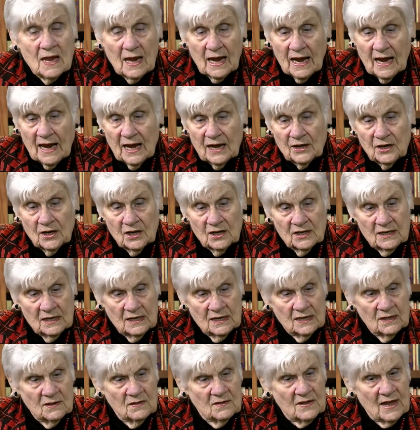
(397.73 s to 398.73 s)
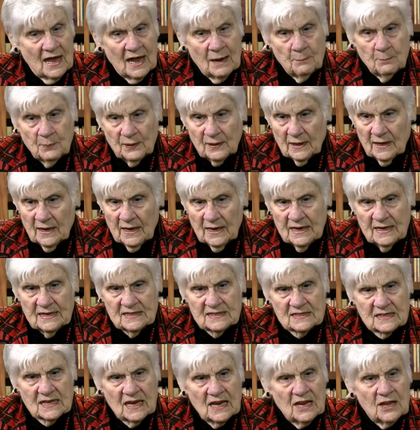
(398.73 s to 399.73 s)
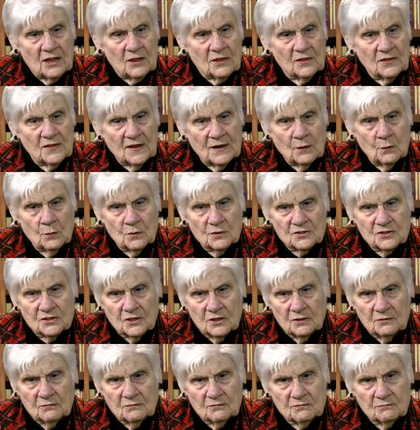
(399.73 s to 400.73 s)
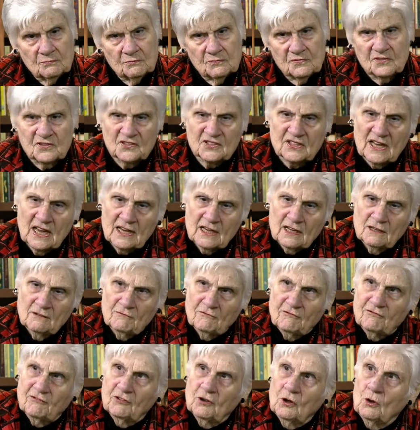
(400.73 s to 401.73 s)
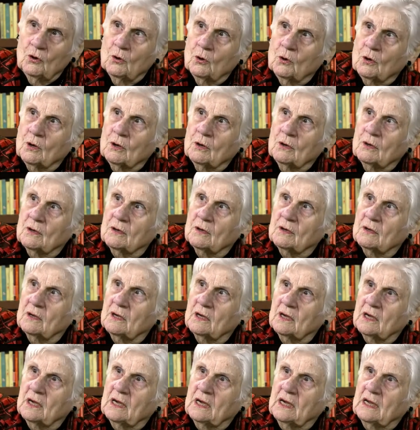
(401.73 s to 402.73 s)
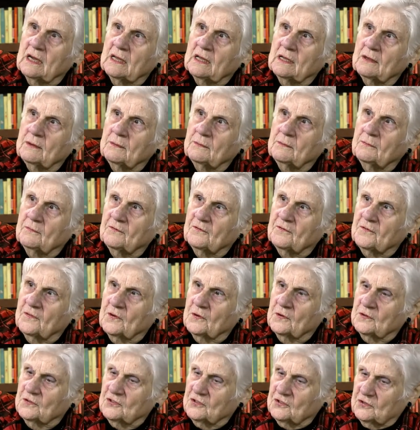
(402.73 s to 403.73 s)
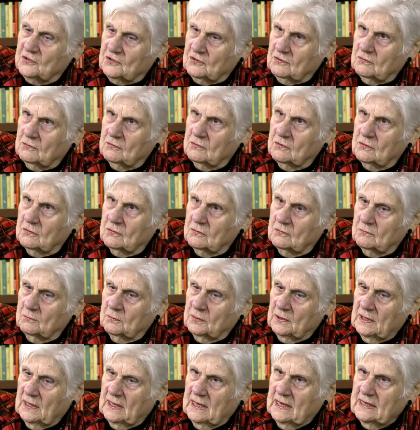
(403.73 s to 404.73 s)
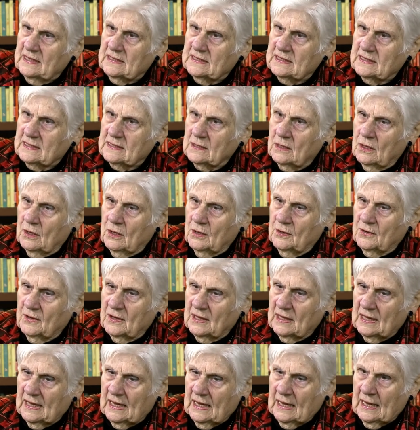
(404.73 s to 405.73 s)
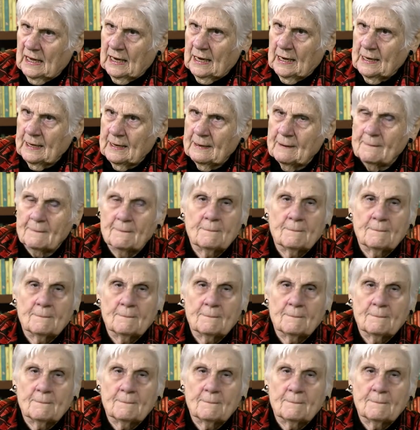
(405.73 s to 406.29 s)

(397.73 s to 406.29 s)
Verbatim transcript: And in that place, there was a second floor in the first place on the line.